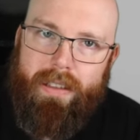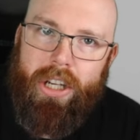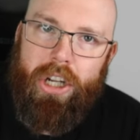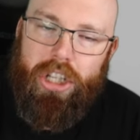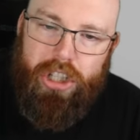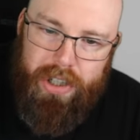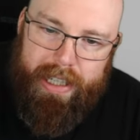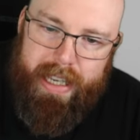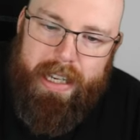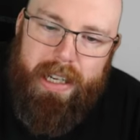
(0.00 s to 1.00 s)
you're
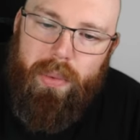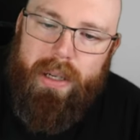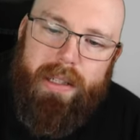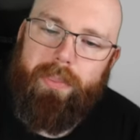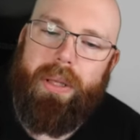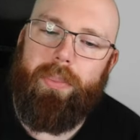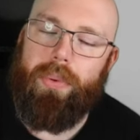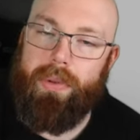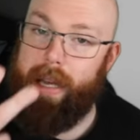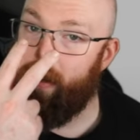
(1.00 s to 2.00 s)
getting rid of the
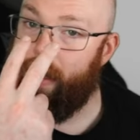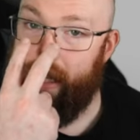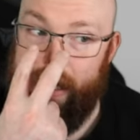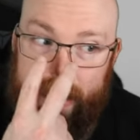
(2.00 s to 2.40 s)
people that are getting the